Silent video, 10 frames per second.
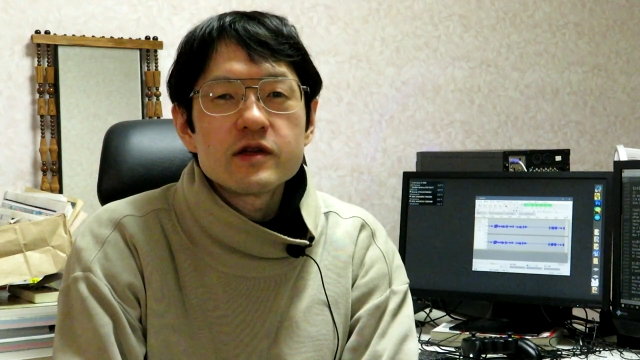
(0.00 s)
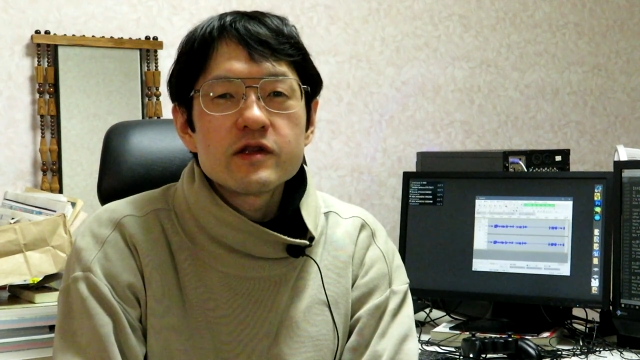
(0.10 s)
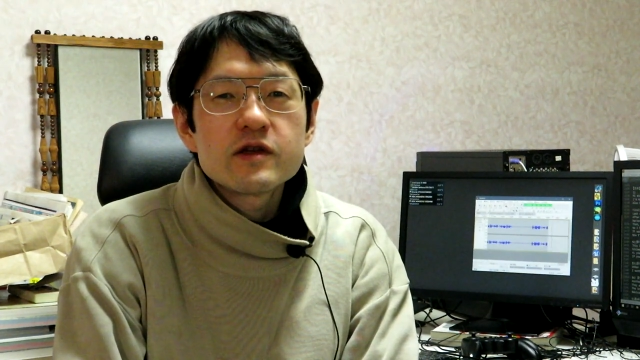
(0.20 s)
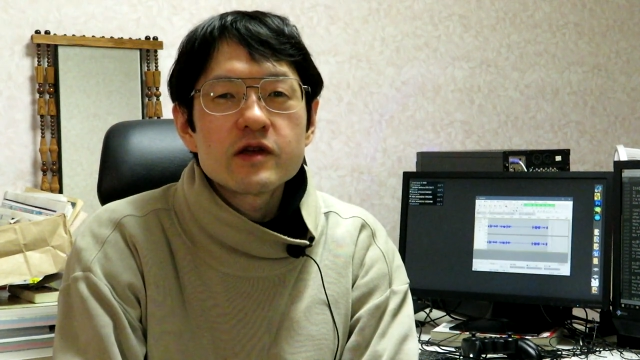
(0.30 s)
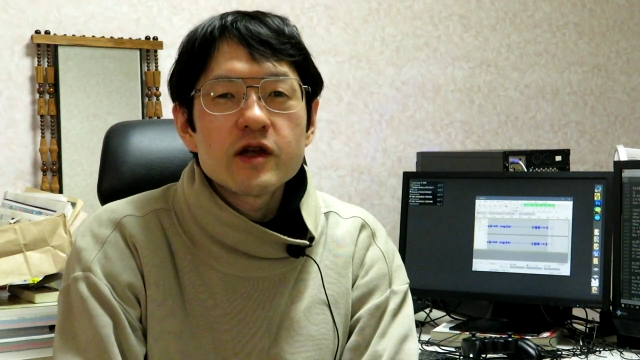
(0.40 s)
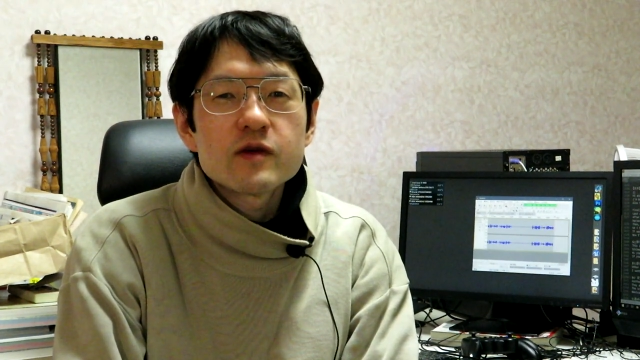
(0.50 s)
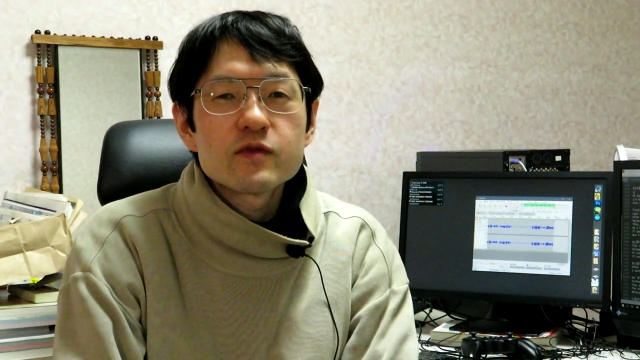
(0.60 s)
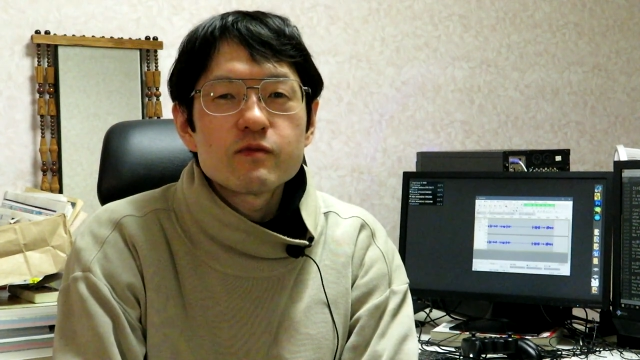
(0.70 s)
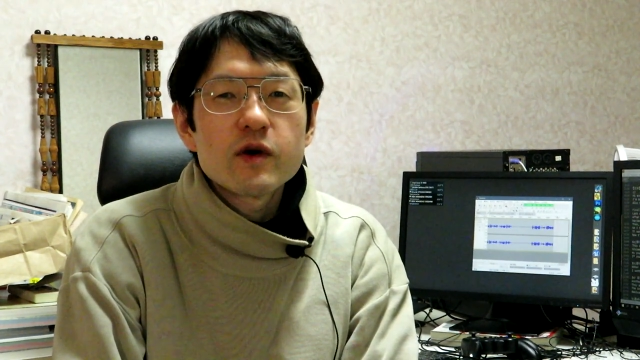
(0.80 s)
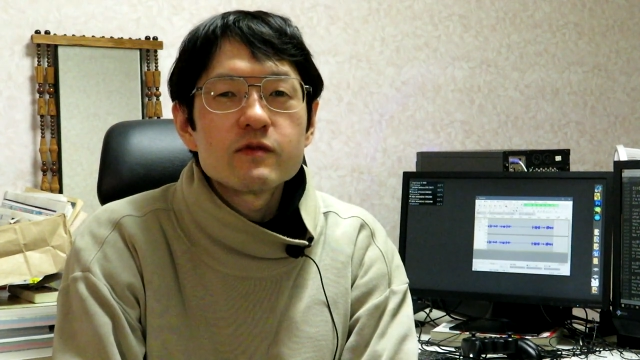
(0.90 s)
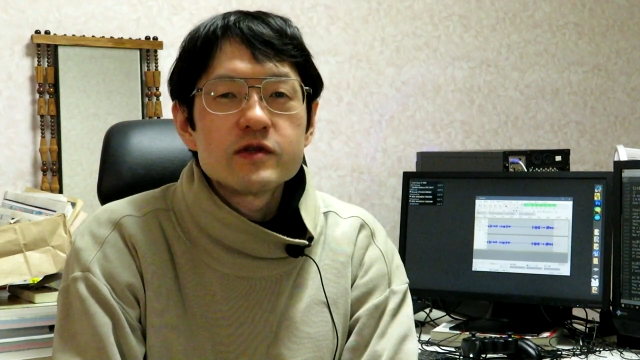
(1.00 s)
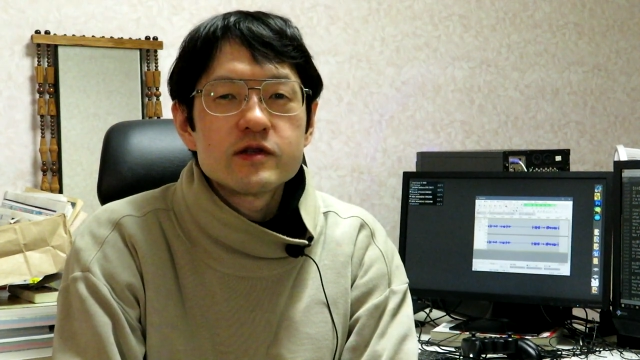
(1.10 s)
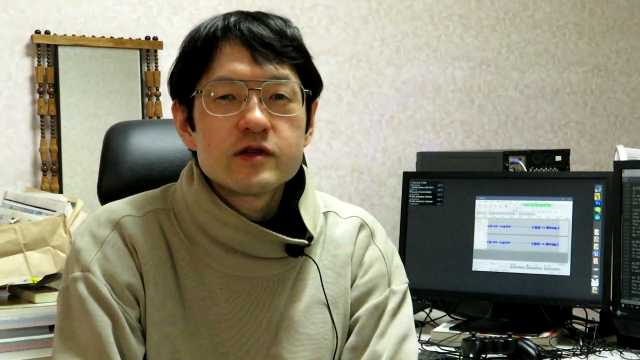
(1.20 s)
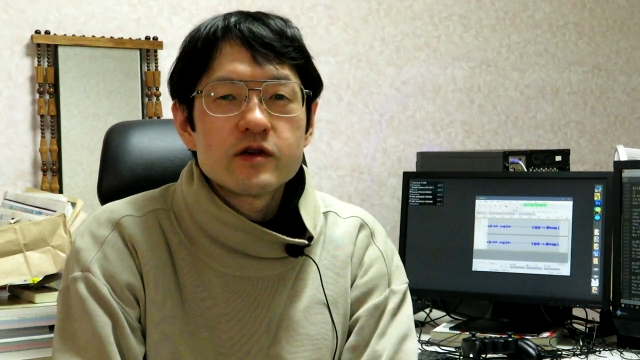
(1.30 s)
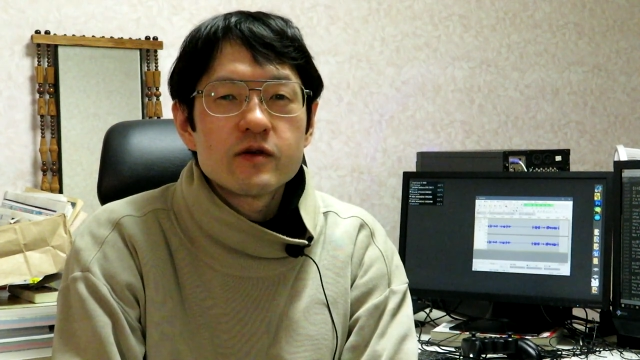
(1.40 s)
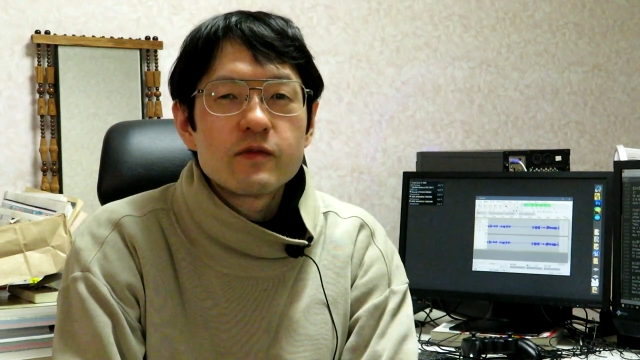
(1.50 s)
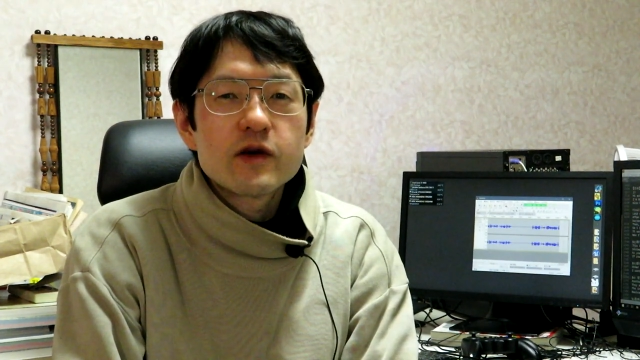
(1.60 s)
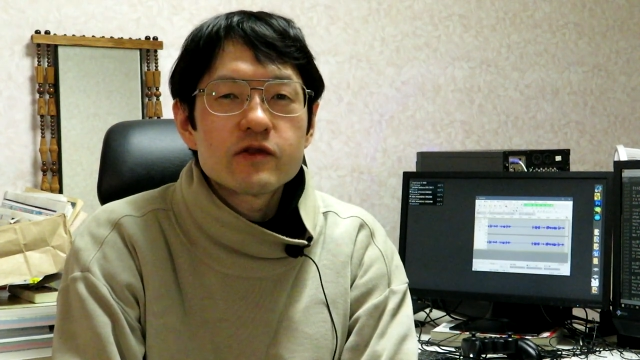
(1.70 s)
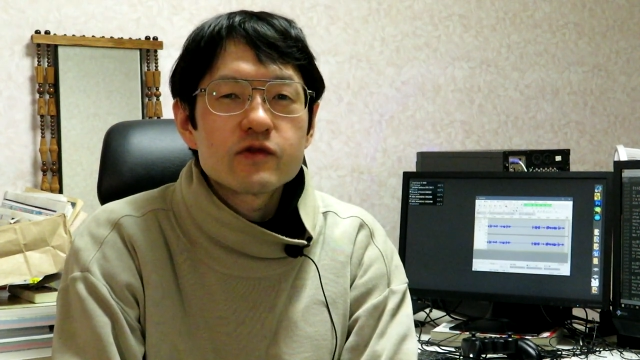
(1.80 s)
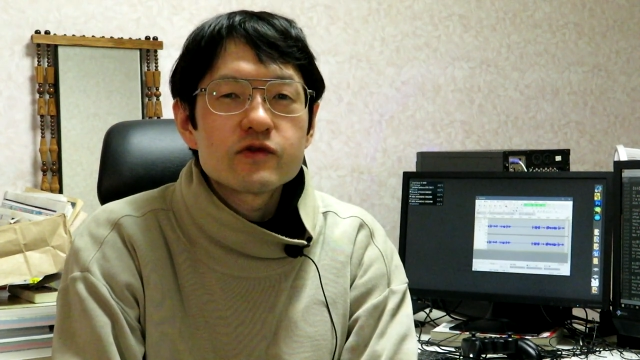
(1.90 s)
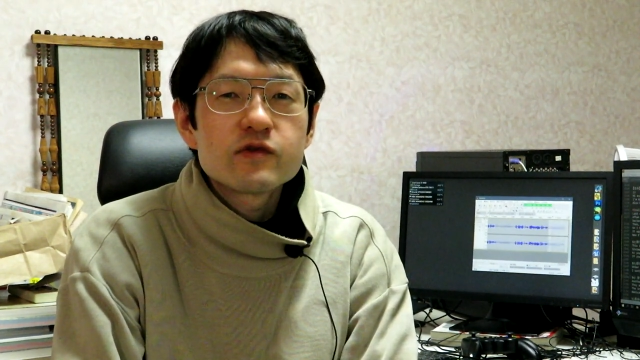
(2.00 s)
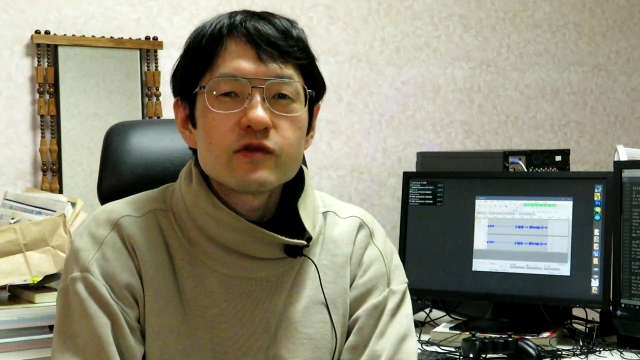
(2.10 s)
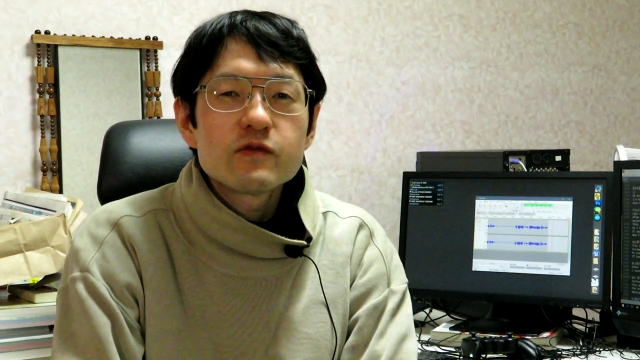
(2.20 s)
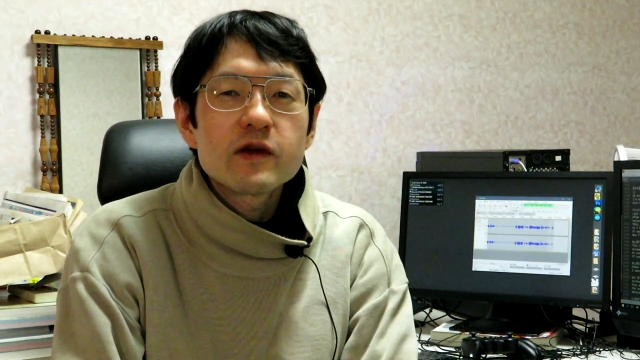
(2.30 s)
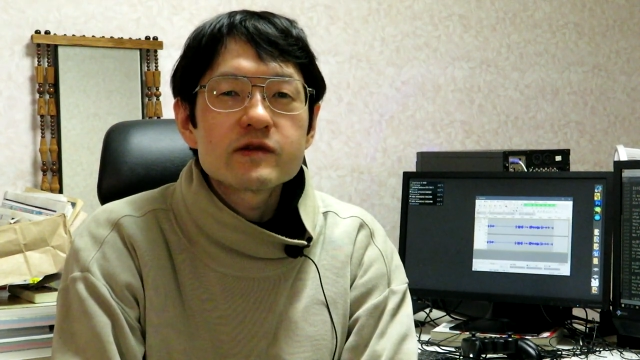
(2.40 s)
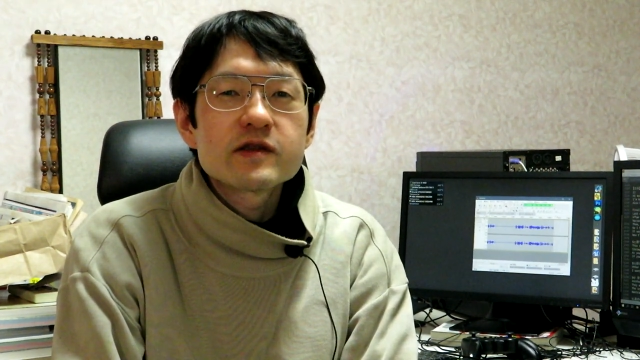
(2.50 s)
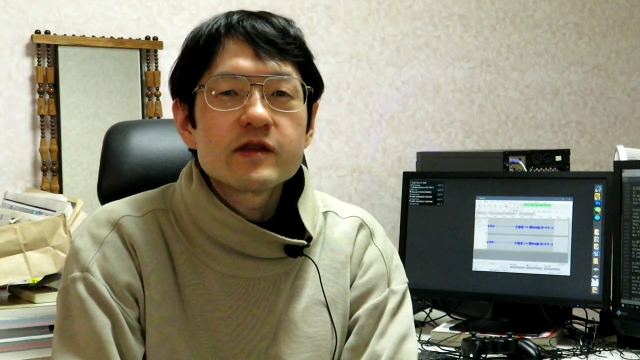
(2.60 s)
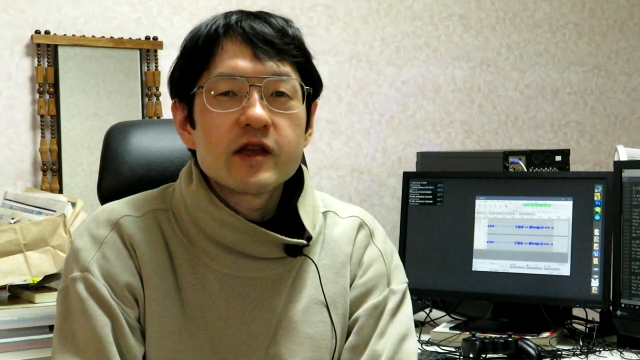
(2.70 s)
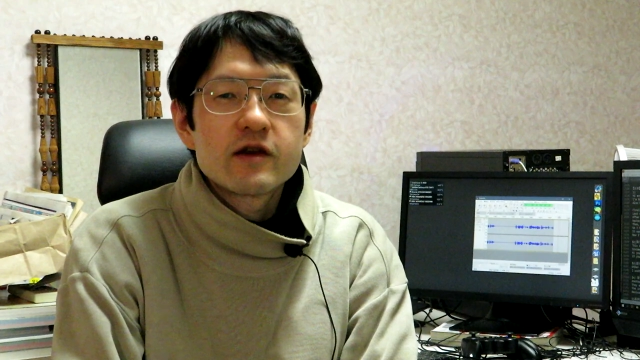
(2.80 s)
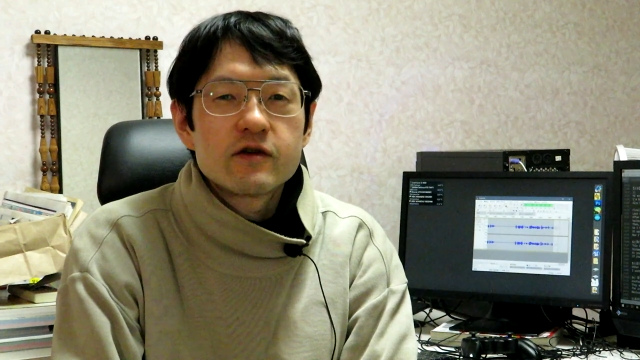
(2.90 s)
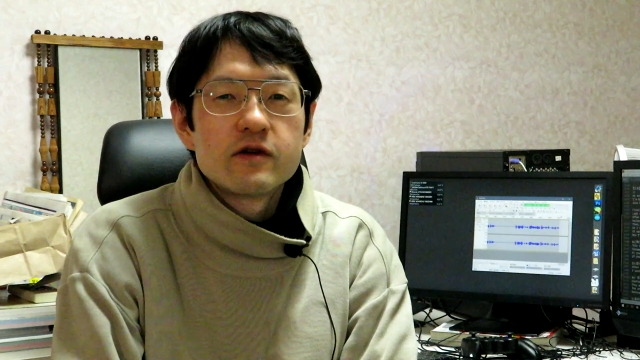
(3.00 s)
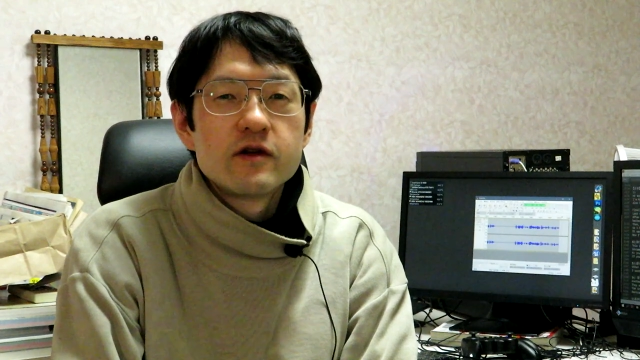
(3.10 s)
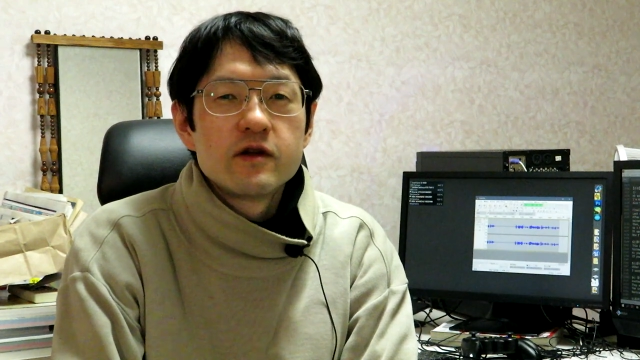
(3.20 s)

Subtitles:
indie game publisher but couldn't make the deal.